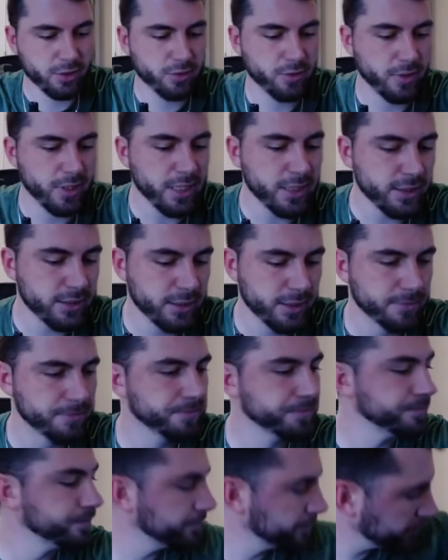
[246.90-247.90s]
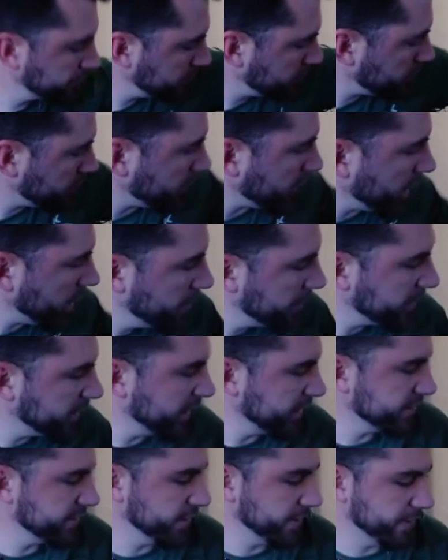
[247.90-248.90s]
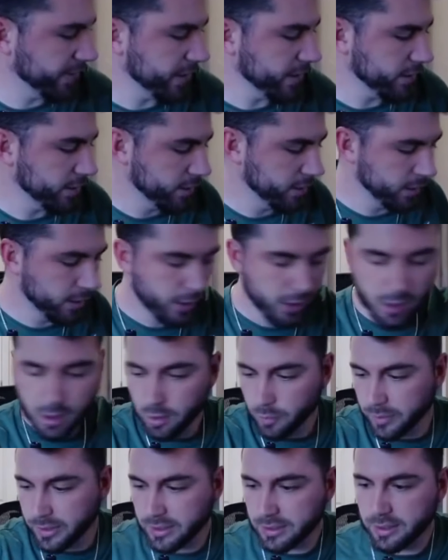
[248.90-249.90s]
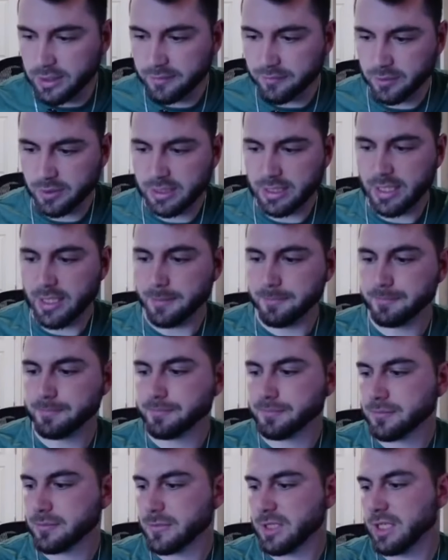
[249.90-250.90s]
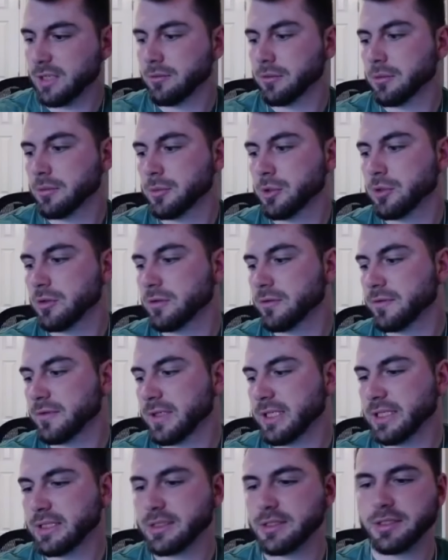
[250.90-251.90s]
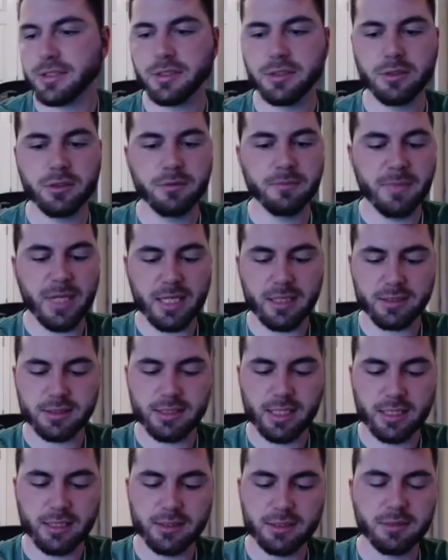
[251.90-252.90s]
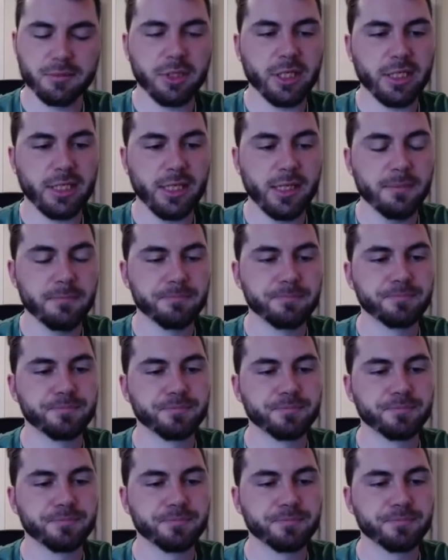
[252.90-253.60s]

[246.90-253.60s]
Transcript: great, but that's all right. We live with that, and we'll move into battle styles to break it up.